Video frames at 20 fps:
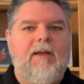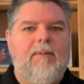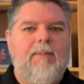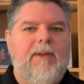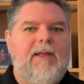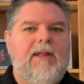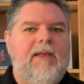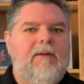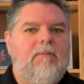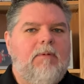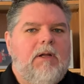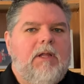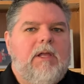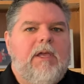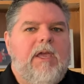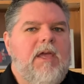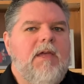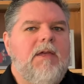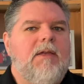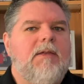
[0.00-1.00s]
I mean, he
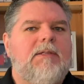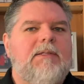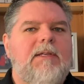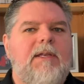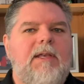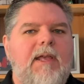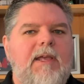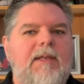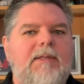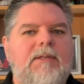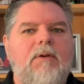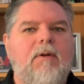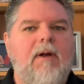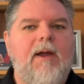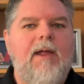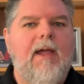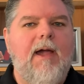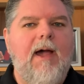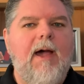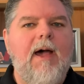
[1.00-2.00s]
really is. He's a
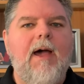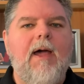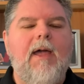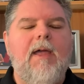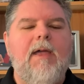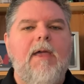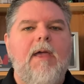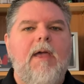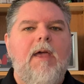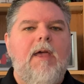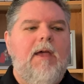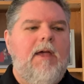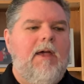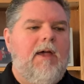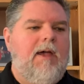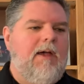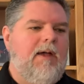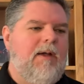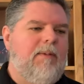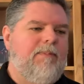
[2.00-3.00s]
great guy.
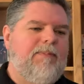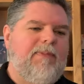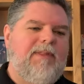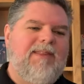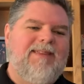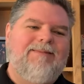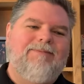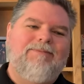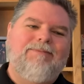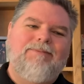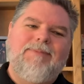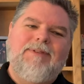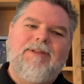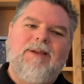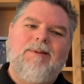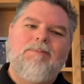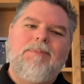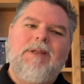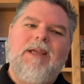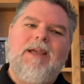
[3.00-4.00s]

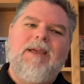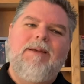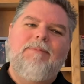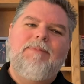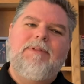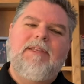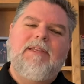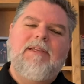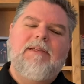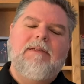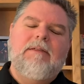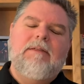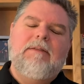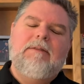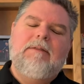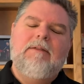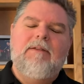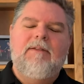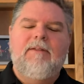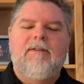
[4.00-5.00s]
Sometimes
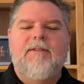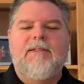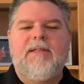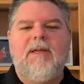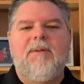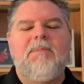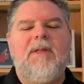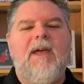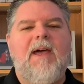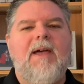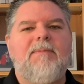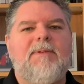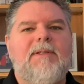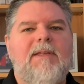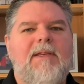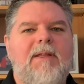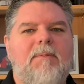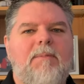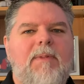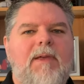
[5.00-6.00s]

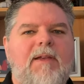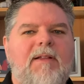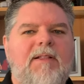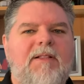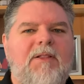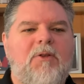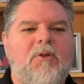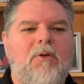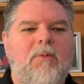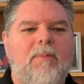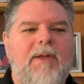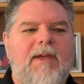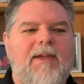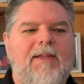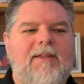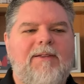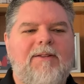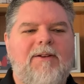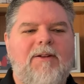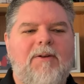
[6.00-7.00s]
he can be a little
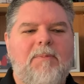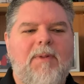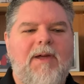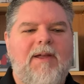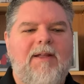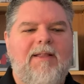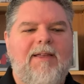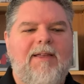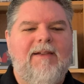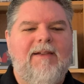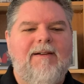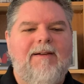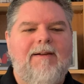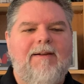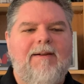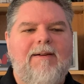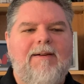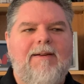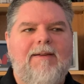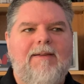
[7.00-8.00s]
bit, you know, I'm kind of all
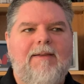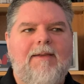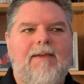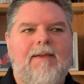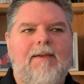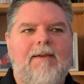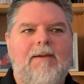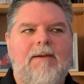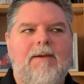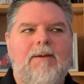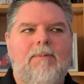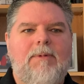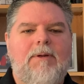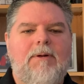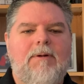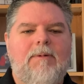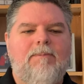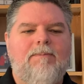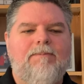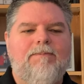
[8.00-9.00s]
right, Cam,
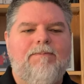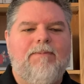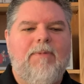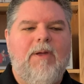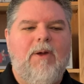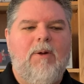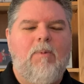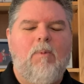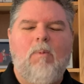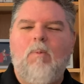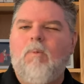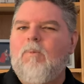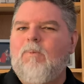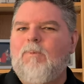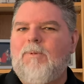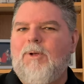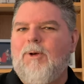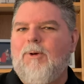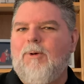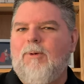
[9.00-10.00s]

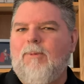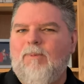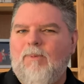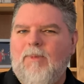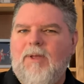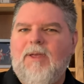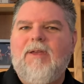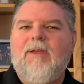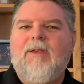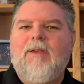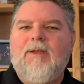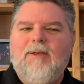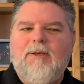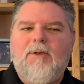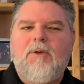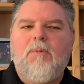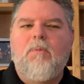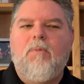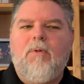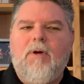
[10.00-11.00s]
you
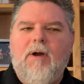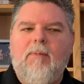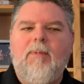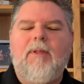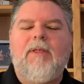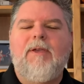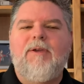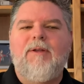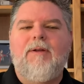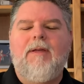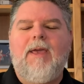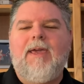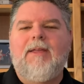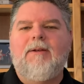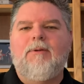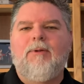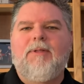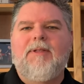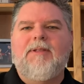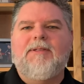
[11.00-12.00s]
probably could have
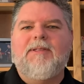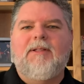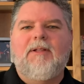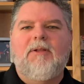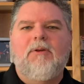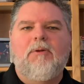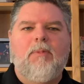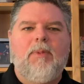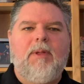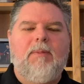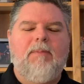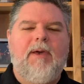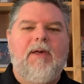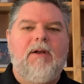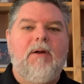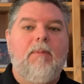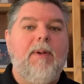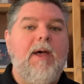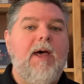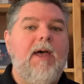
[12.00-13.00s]
handled this a little bit
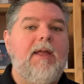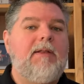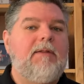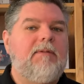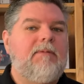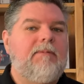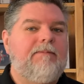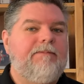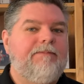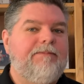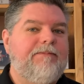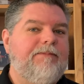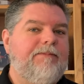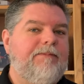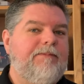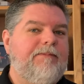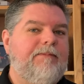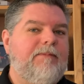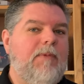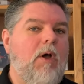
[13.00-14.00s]
better. But
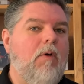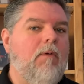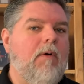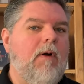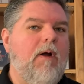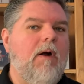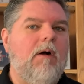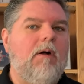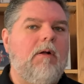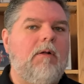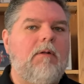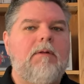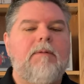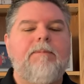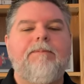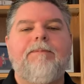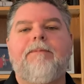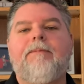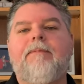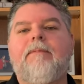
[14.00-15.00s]
overall,
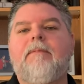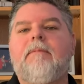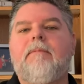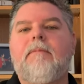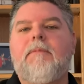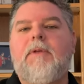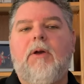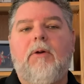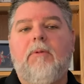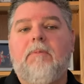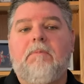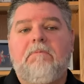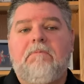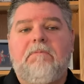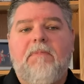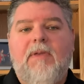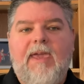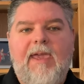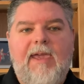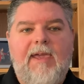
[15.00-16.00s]
you know,
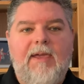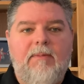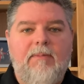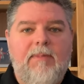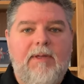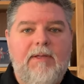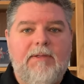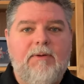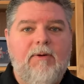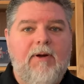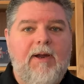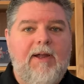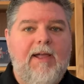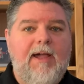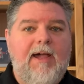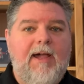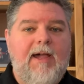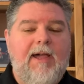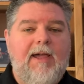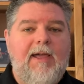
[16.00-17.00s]
Cam is a great
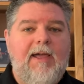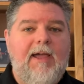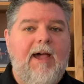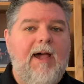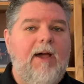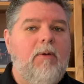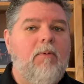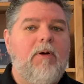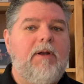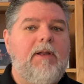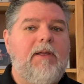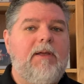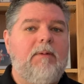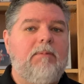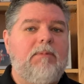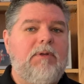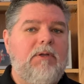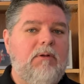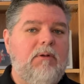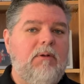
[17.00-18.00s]
guy. I want
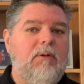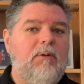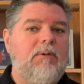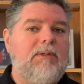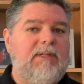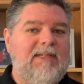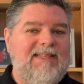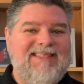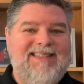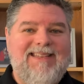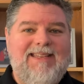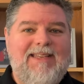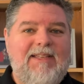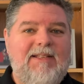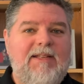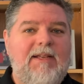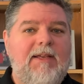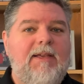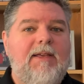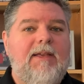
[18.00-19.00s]
him to
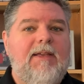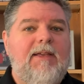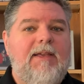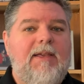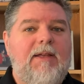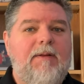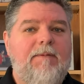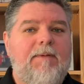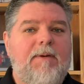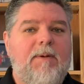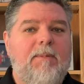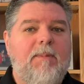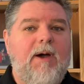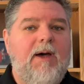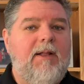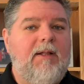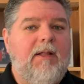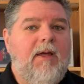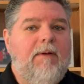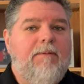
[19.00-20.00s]
succeed in
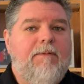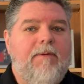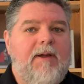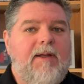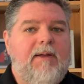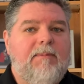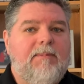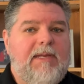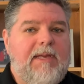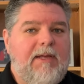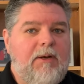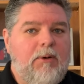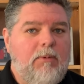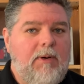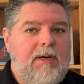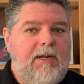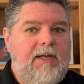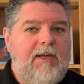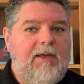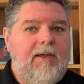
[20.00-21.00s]
football. I'd love for him to get a
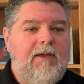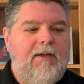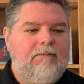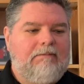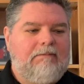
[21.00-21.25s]
ring.